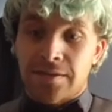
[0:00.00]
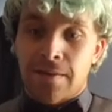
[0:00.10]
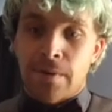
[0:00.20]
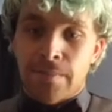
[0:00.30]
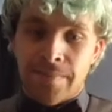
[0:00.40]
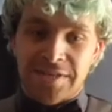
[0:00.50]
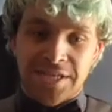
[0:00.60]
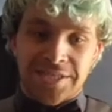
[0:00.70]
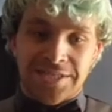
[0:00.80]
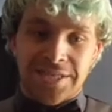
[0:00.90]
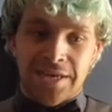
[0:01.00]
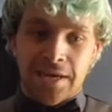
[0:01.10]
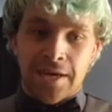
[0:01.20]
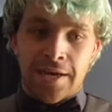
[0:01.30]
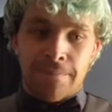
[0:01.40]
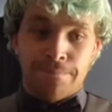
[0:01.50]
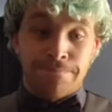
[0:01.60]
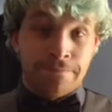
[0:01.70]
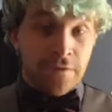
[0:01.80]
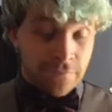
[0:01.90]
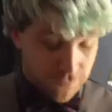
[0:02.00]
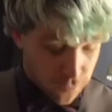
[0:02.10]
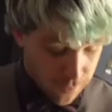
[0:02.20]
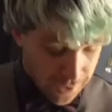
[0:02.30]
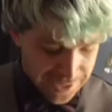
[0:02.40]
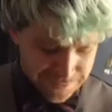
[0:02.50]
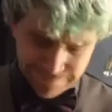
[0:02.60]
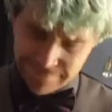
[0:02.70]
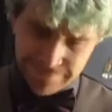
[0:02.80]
and my mum actually had to get for my